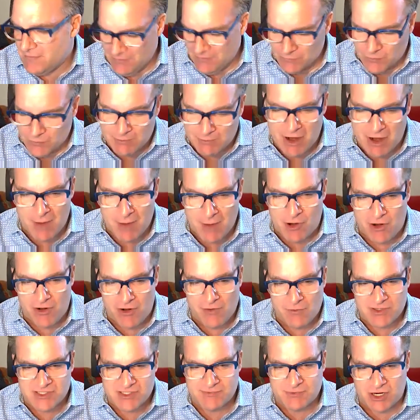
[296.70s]
with Mary Barry
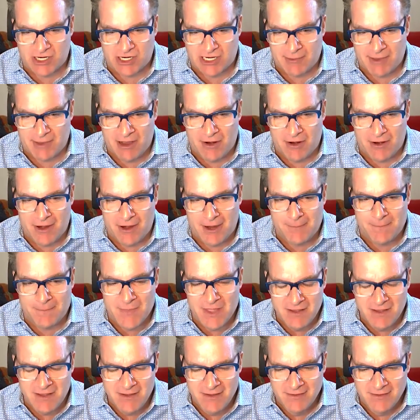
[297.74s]
was talking about um,
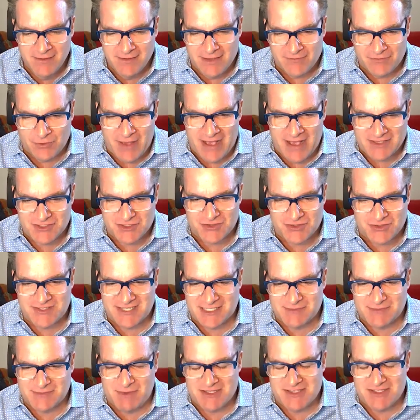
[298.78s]
if you asked her
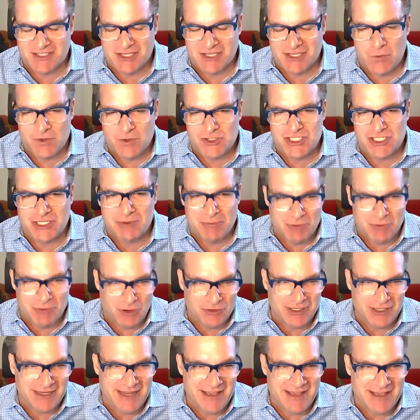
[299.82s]
six months ago, would she be
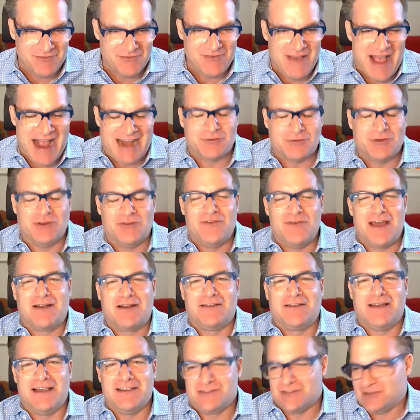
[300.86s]
building a factory of
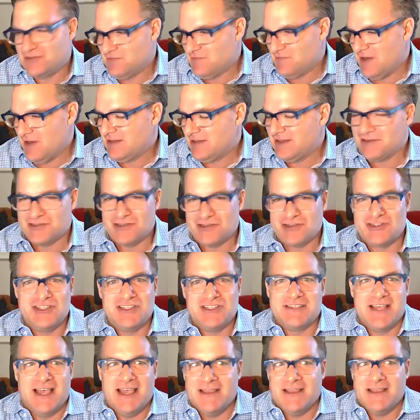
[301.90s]
ventilators ventilators, or she'd
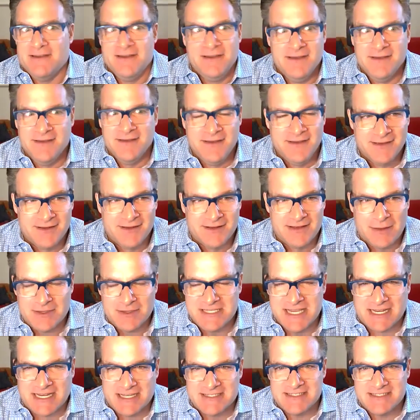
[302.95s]
say, that would
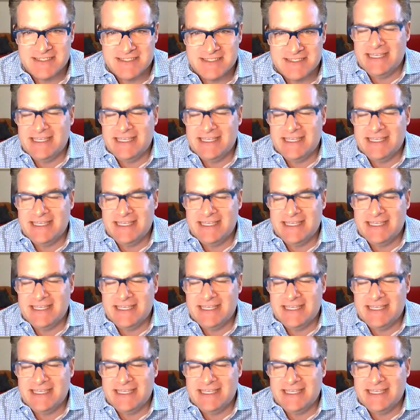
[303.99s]
take us a